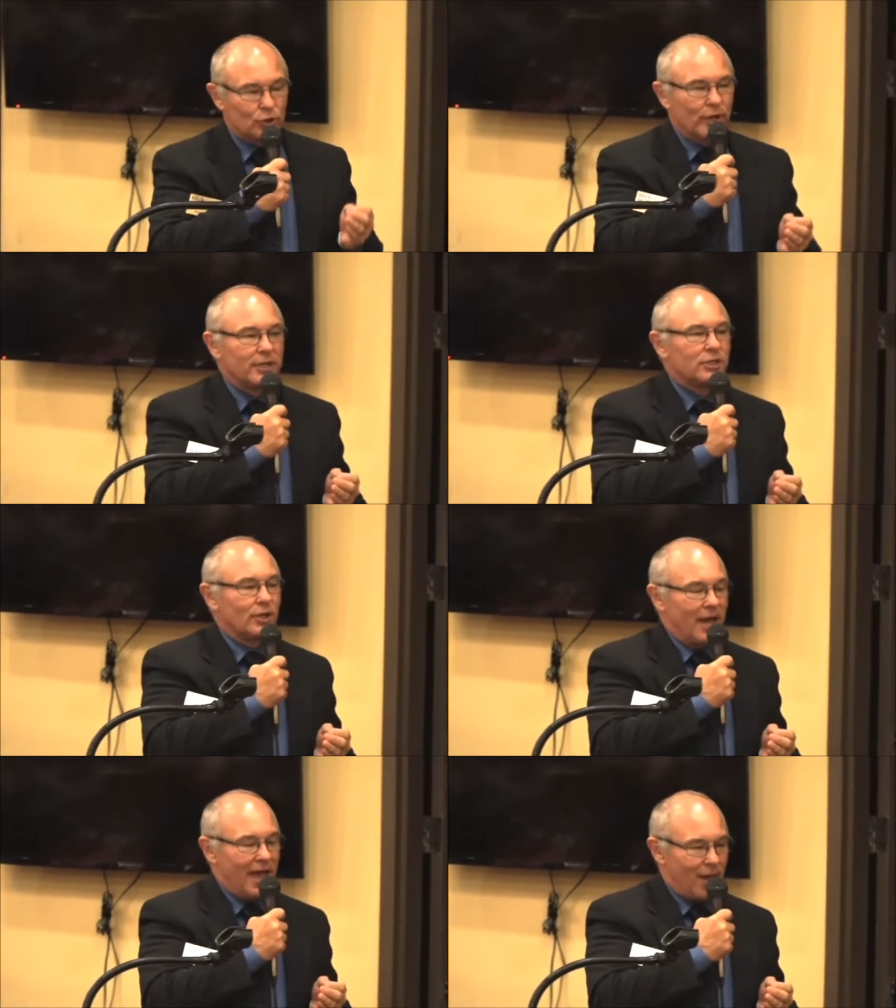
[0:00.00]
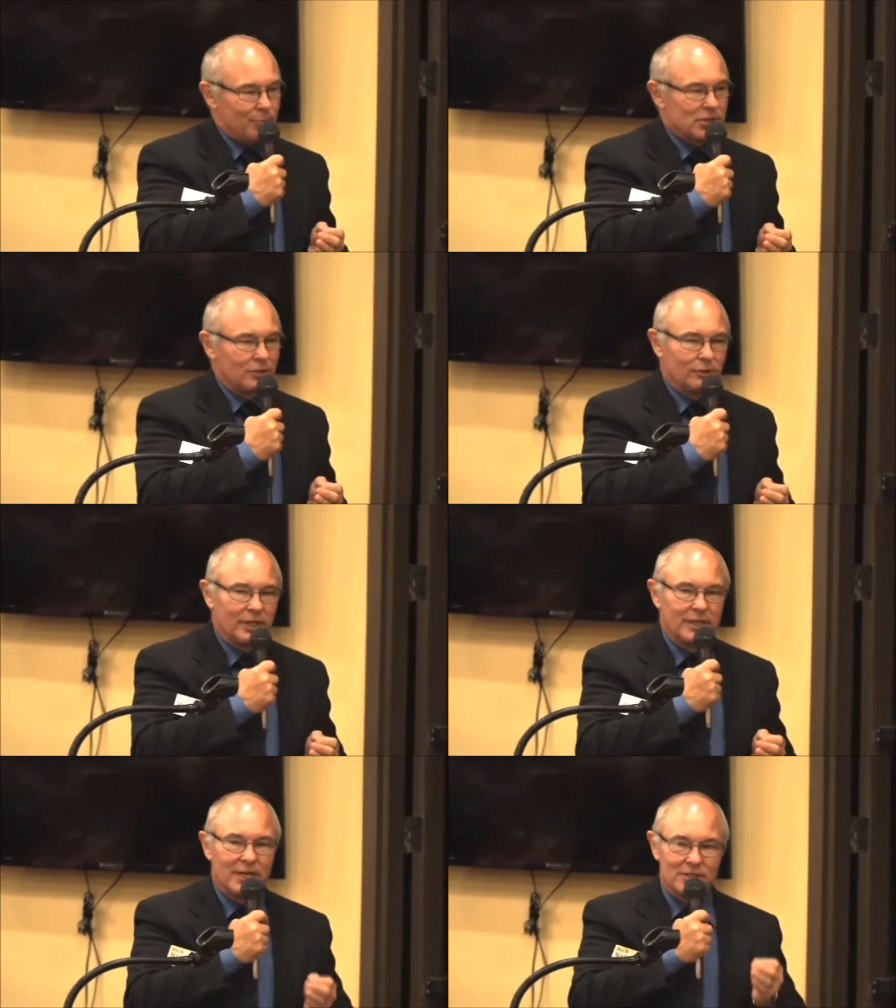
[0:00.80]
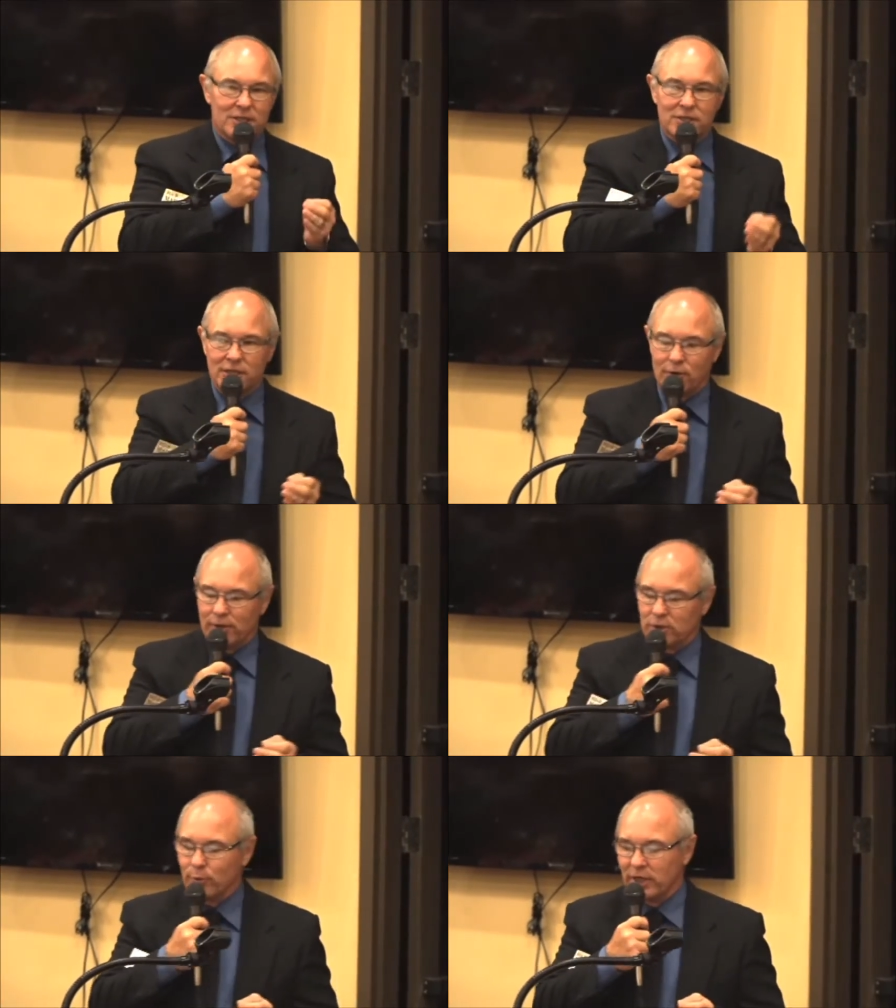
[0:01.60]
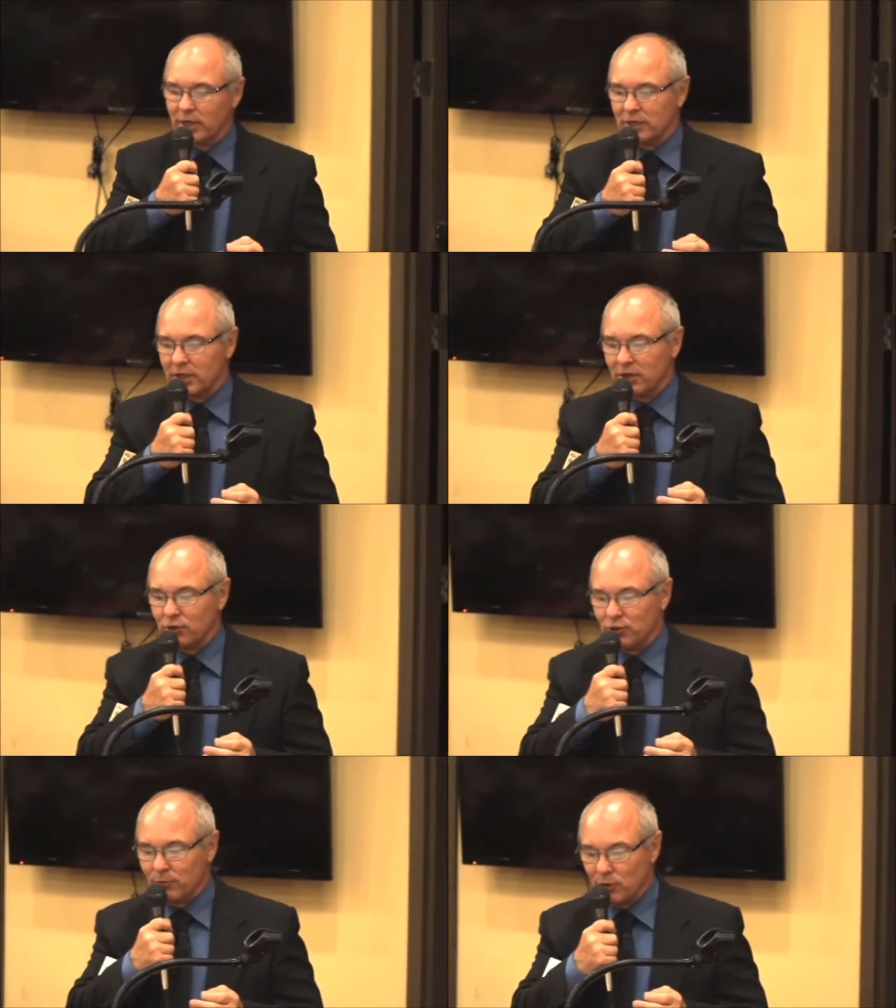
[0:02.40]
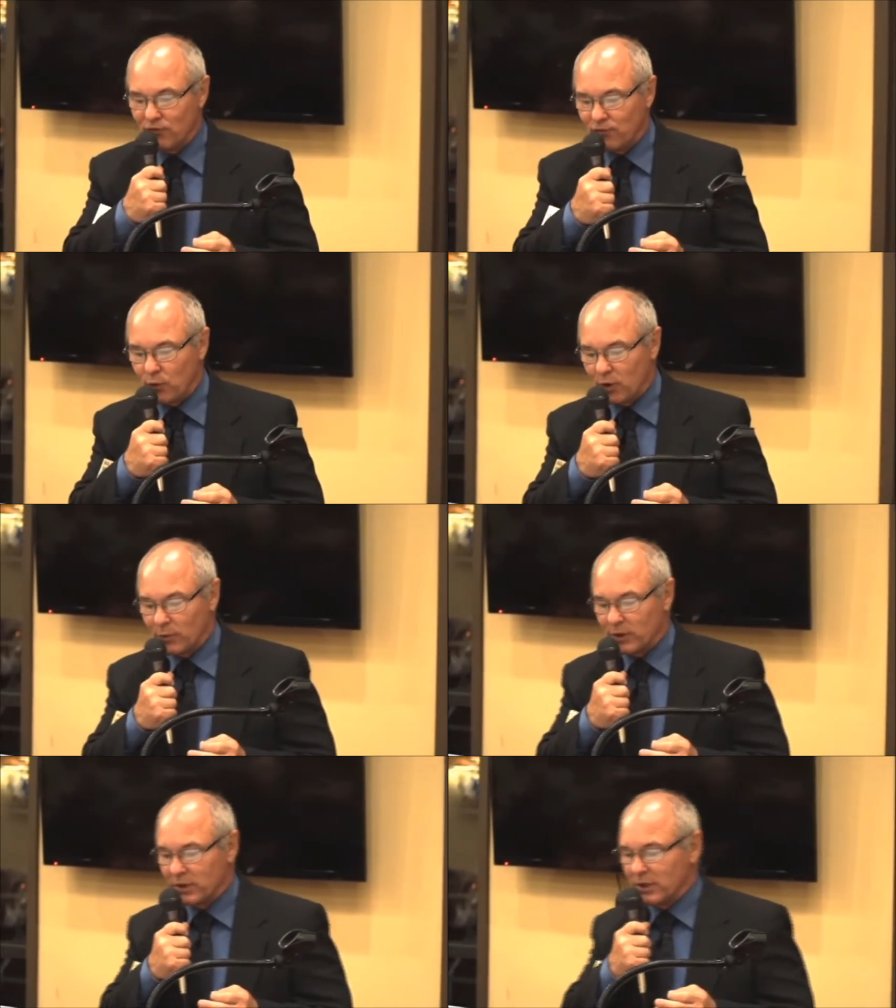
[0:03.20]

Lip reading: traits are absolutely necessary as we continue to move forward.